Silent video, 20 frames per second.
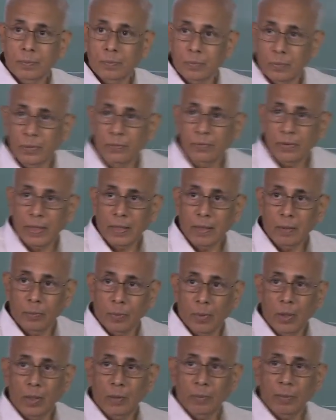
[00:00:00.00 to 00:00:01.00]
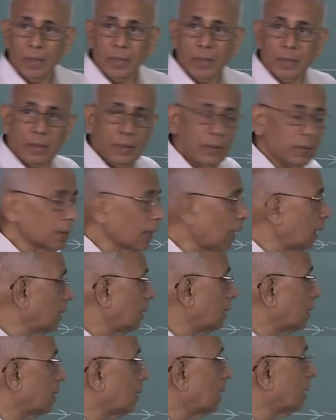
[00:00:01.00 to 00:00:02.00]
we have taken point particles and
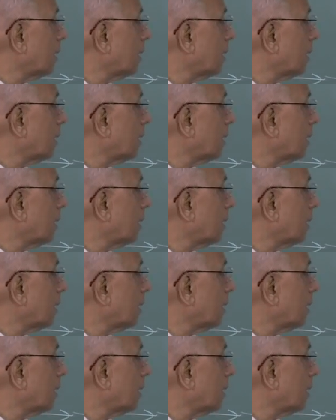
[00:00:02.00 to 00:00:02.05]
this is a